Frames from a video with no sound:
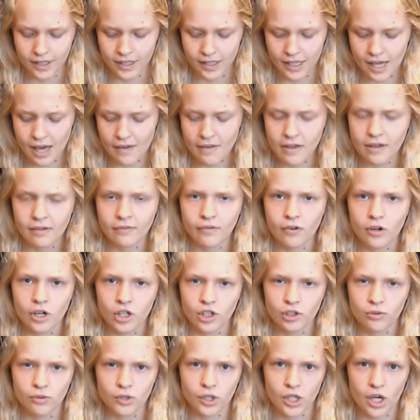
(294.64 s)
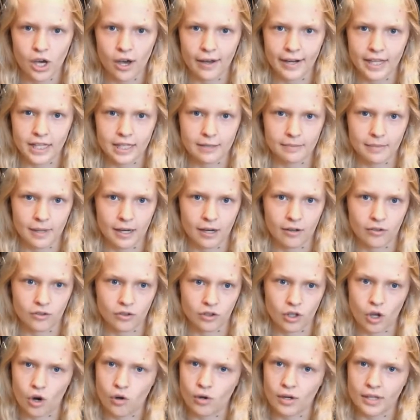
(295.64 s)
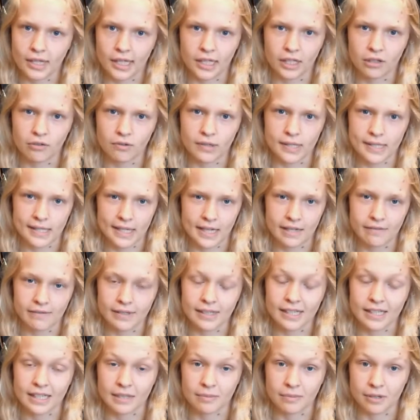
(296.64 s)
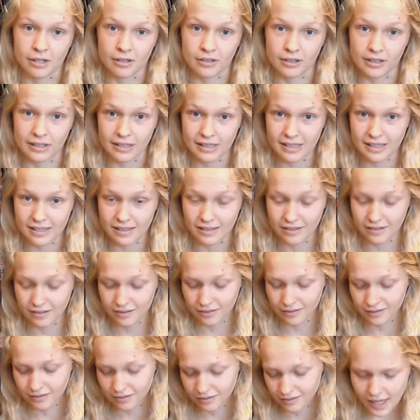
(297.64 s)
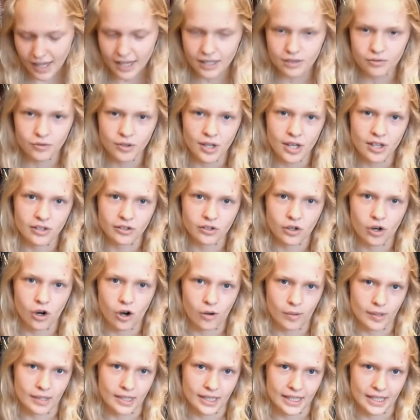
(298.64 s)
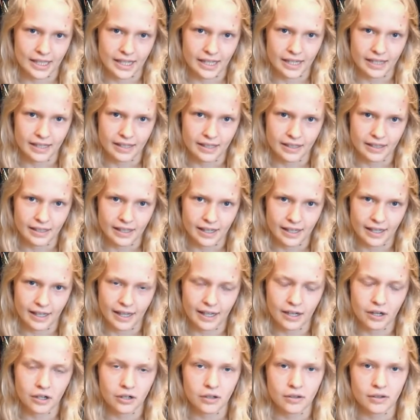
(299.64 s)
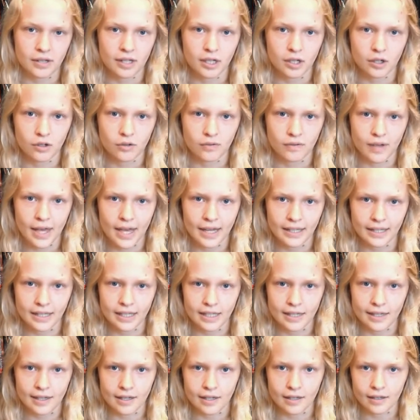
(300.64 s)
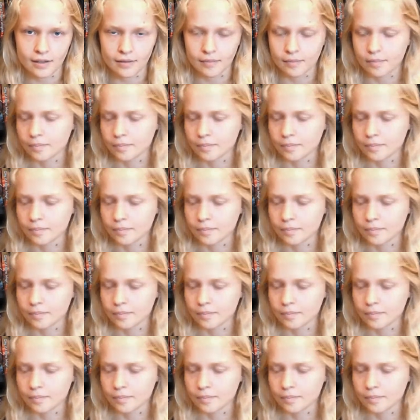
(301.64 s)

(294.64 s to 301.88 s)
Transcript: Yeah, I think Voyage Return is about the only thing you receive is experience. The next one is comedy, and I couldn't think of any